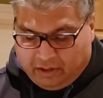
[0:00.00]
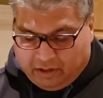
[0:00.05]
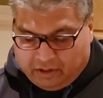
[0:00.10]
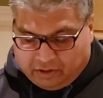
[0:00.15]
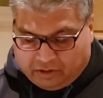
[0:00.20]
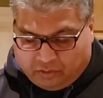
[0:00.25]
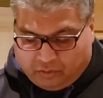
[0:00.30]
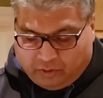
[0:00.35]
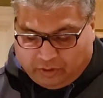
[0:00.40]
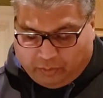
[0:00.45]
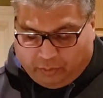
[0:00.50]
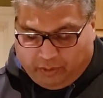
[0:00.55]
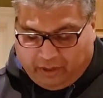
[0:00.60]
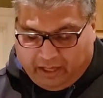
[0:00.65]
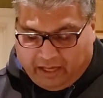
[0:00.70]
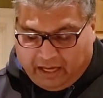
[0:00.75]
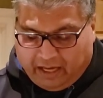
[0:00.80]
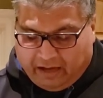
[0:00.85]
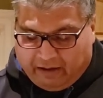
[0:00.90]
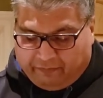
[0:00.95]
So what we
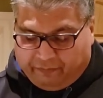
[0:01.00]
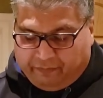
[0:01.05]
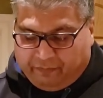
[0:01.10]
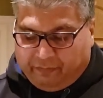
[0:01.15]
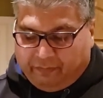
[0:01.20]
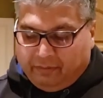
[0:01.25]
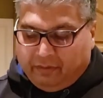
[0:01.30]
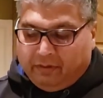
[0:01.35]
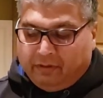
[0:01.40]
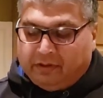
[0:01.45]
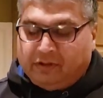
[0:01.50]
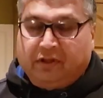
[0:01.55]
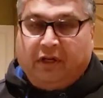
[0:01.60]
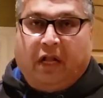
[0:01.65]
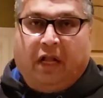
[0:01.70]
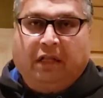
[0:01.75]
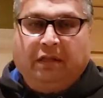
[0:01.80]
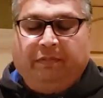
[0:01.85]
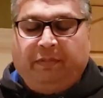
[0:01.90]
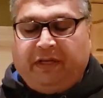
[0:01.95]
have,
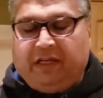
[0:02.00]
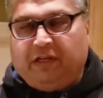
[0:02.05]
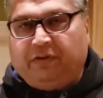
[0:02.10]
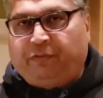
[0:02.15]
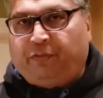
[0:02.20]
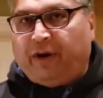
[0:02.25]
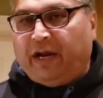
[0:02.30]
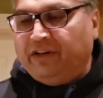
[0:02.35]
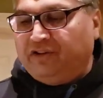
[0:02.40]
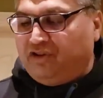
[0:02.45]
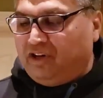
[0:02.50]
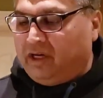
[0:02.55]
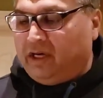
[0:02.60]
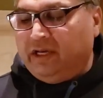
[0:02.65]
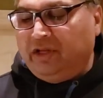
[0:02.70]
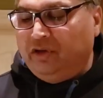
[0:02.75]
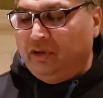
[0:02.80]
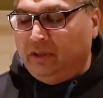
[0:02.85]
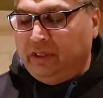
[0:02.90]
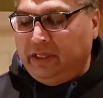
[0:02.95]
salt, because fried
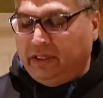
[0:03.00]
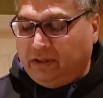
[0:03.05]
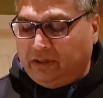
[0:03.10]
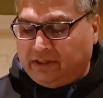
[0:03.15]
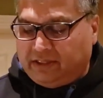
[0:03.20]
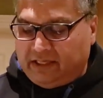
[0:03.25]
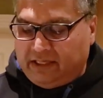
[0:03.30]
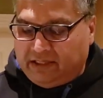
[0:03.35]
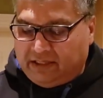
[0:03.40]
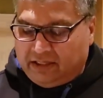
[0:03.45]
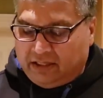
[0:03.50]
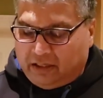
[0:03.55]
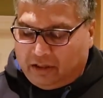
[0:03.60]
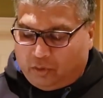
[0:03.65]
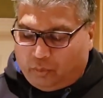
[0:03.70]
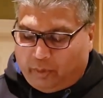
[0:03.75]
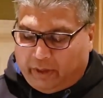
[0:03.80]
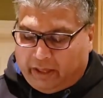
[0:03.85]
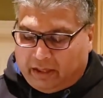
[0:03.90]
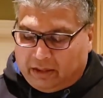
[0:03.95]
chicken you need to season it
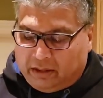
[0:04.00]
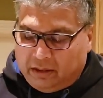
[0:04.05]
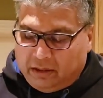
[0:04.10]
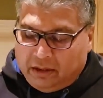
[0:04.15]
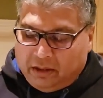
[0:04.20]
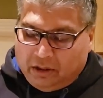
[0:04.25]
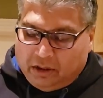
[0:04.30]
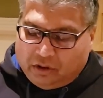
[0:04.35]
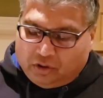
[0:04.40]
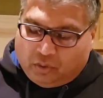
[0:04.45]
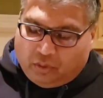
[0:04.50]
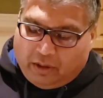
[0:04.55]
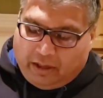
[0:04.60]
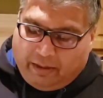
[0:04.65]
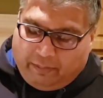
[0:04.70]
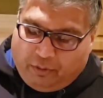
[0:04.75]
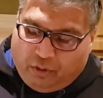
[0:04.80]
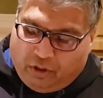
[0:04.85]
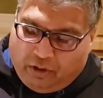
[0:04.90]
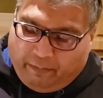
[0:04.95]
well. So
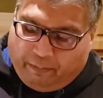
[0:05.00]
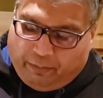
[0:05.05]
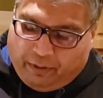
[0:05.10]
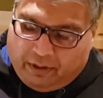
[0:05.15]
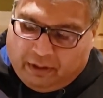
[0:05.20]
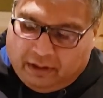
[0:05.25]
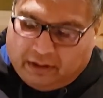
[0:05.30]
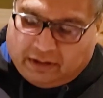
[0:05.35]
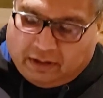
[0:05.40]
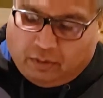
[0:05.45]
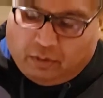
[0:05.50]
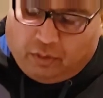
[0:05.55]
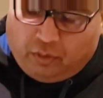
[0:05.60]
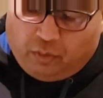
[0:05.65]
I'm going to, so